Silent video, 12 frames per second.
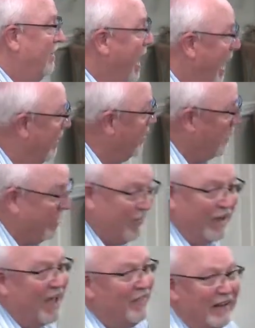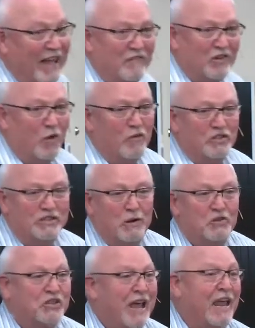Yeah, they were giving God the leftovers. They
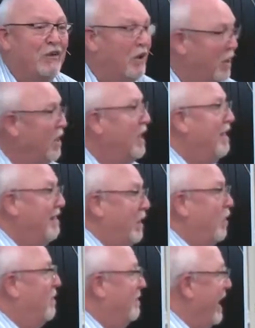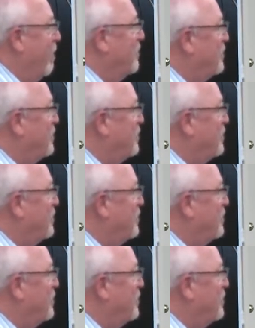were saying, they were